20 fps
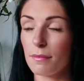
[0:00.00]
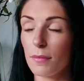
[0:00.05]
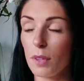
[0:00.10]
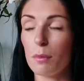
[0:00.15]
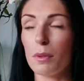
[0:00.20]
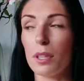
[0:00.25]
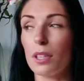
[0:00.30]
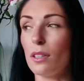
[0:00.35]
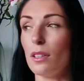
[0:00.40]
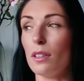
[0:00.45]

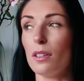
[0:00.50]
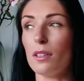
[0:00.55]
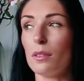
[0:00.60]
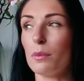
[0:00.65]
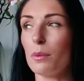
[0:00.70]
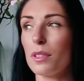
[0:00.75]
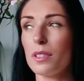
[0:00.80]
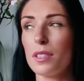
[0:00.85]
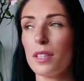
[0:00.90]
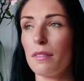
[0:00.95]
my god,
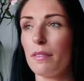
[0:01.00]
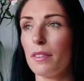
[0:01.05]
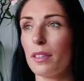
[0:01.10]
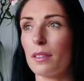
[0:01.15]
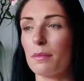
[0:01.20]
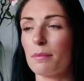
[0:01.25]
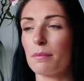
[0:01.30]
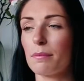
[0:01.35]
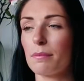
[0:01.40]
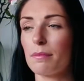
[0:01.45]
what's that
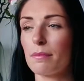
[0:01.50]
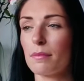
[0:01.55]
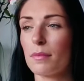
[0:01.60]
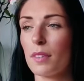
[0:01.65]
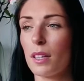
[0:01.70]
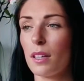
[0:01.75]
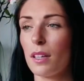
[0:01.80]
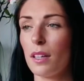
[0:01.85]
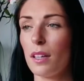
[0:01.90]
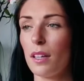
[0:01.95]
film?
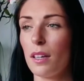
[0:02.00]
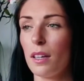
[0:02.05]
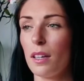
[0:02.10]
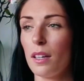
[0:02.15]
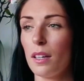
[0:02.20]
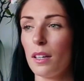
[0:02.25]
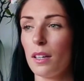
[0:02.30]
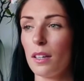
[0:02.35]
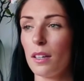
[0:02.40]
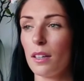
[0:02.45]

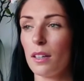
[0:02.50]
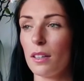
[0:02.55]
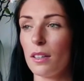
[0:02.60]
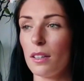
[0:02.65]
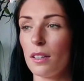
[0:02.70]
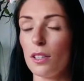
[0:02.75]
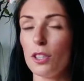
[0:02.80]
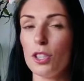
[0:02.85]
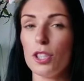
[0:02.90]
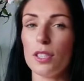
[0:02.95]

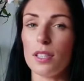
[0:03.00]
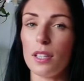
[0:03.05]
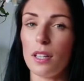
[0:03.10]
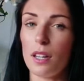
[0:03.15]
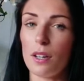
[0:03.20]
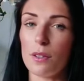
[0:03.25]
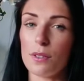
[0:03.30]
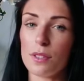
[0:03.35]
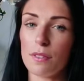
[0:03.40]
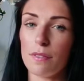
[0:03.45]
No, she's in
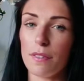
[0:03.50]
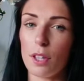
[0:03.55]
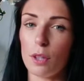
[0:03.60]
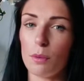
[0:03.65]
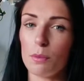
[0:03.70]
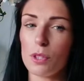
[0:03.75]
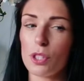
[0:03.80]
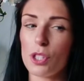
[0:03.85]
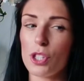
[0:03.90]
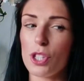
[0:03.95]
loads of
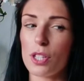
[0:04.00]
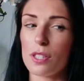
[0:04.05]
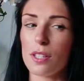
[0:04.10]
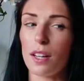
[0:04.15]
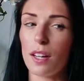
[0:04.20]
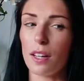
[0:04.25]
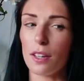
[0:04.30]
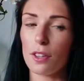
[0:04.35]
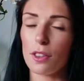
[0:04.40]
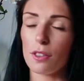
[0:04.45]
films, and she does that like